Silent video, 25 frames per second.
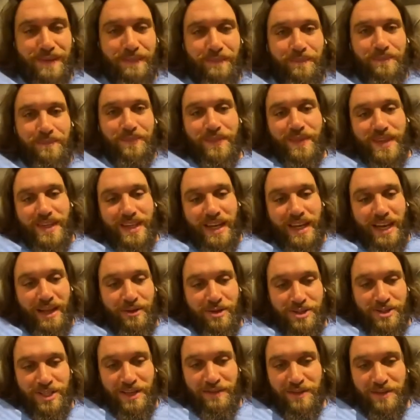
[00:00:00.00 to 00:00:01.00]
And he wasn't
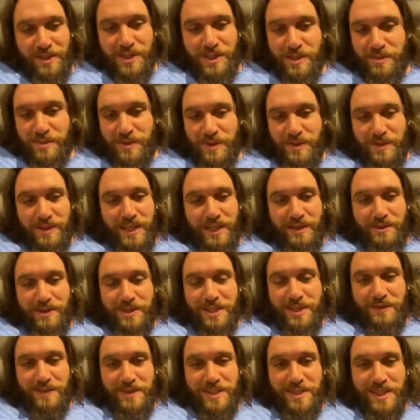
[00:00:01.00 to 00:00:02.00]
even
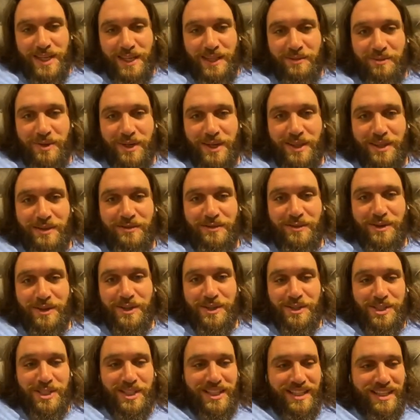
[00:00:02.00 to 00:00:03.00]
celebrating the 4th of
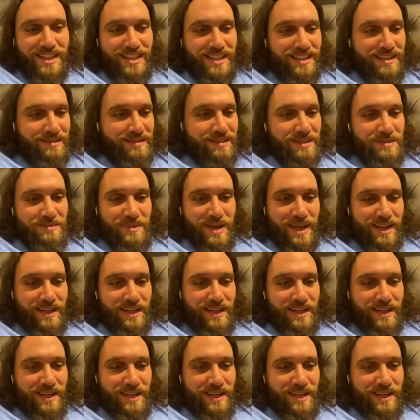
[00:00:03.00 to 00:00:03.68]
July. That's mental.